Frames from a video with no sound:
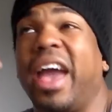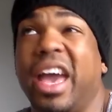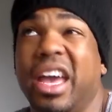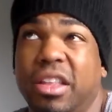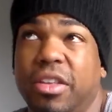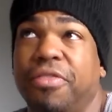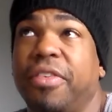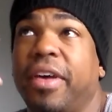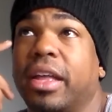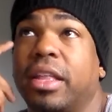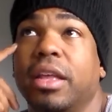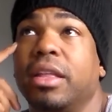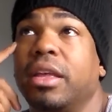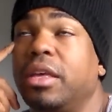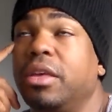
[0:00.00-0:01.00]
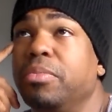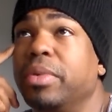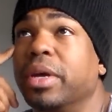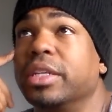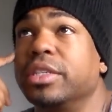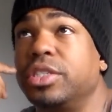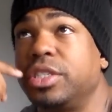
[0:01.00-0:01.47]
Hate the fact that Nikki
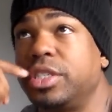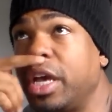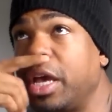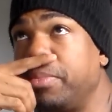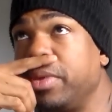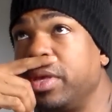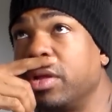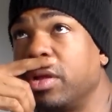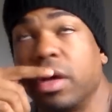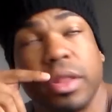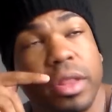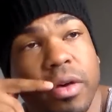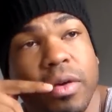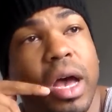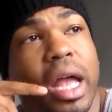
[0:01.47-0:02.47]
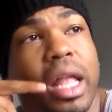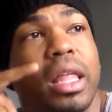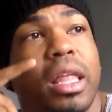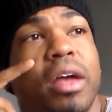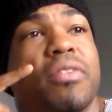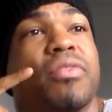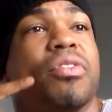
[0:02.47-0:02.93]
Bella is champion, although I
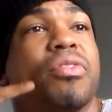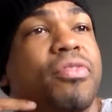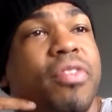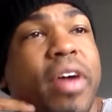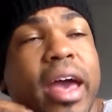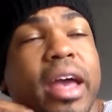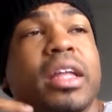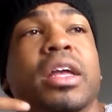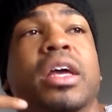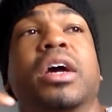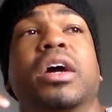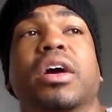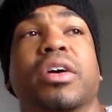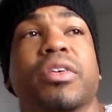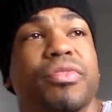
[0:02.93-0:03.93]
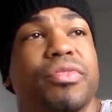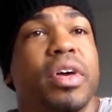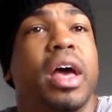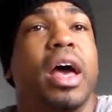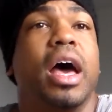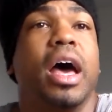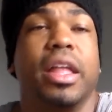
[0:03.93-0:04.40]
love the fact of.
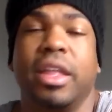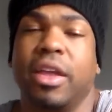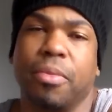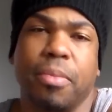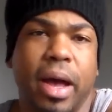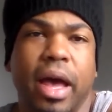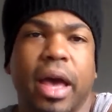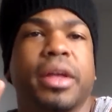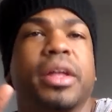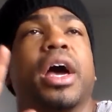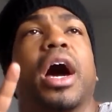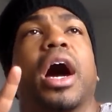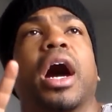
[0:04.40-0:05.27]
their mind.